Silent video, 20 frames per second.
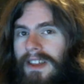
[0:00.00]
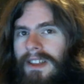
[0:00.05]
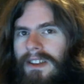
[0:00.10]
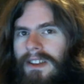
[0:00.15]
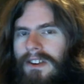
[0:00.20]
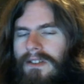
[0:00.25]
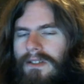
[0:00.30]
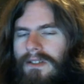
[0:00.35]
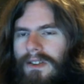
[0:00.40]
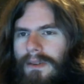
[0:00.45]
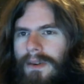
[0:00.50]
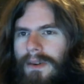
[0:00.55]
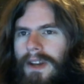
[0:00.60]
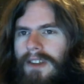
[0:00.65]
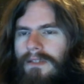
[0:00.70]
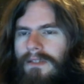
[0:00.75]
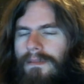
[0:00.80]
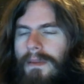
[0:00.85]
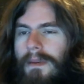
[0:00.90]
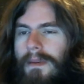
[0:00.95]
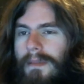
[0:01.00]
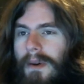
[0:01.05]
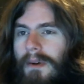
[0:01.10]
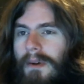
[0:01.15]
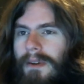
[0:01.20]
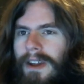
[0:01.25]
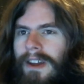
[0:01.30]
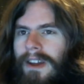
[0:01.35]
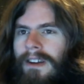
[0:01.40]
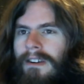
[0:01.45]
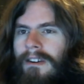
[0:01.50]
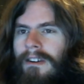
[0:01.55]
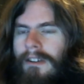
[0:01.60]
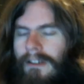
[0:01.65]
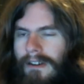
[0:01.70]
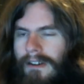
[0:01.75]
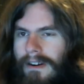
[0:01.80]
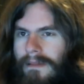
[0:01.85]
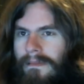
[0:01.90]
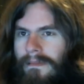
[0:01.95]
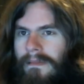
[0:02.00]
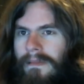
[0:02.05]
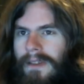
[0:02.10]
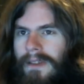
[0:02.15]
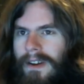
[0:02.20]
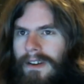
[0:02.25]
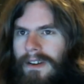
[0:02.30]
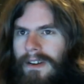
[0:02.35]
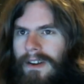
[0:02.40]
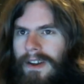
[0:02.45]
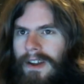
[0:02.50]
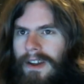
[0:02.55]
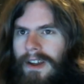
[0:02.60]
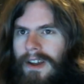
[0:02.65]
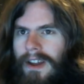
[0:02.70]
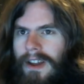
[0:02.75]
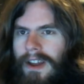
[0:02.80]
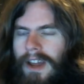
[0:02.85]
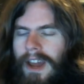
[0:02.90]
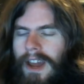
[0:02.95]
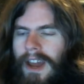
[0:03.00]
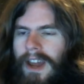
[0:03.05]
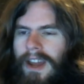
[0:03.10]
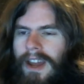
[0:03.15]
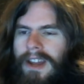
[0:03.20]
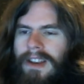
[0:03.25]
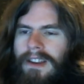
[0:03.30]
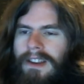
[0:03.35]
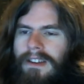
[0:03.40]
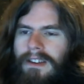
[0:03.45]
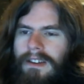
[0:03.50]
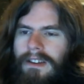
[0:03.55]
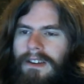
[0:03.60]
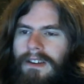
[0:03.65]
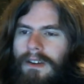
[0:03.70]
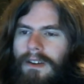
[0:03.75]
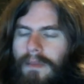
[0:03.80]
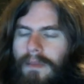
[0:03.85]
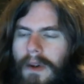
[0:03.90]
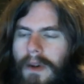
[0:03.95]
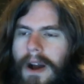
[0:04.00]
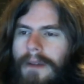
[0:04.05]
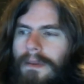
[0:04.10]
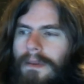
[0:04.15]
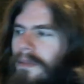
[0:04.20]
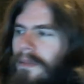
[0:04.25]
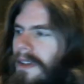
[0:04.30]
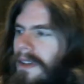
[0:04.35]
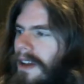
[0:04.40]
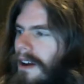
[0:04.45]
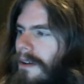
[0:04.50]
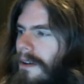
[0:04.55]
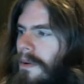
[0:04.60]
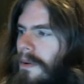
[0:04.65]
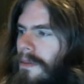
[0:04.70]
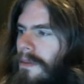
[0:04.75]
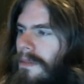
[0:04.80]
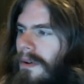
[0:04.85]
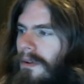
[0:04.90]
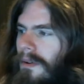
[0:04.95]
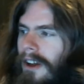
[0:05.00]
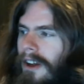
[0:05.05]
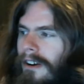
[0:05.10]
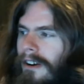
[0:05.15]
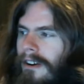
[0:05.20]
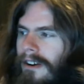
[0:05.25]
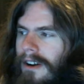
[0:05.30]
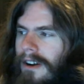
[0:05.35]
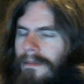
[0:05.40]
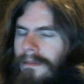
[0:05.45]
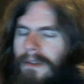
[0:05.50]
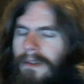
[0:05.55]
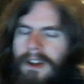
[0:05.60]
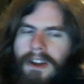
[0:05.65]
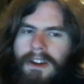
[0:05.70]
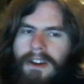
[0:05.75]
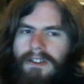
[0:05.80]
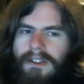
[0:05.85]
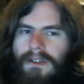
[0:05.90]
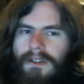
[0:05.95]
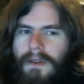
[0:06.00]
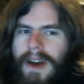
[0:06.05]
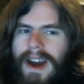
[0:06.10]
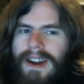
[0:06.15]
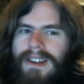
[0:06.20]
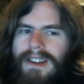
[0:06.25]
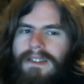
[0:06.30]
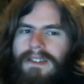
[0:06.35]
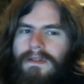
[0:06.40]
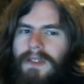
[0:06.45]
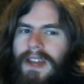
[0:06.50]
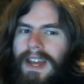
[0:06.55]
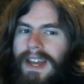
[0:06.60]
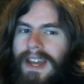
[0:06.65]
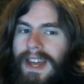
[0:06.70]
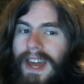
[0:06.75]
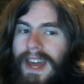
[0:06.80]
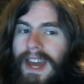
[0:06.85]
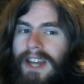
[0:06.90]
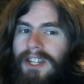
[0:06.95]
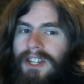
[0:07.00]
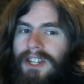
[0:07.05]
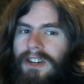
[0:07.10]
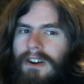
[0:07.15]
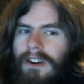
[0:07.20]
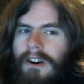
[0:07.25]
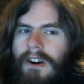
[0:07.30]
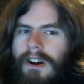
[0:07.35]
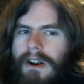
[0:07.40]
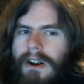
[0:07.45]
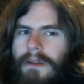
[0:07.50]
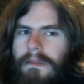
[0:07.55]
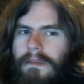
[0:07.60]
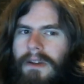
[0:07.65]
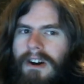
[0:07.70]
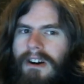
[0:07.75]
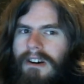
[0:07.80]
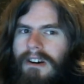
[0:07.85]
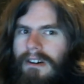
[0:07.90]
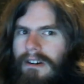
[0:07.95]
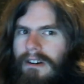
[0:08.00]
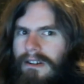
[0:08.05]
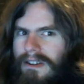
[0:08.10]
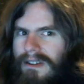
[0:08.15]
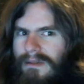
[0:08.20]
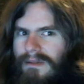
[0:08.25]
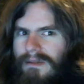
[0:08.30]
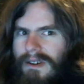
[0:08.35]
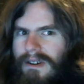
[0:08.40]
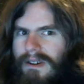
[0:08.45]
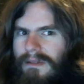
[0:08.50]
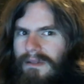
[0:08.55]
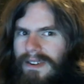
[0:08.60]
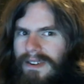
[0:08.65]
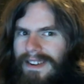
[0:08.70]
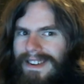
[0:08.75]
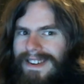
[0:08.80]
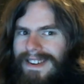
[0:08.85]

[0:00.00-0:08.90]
that you're doing is promoting harm, and you probably are promoting harm to actively engage in harm on your own.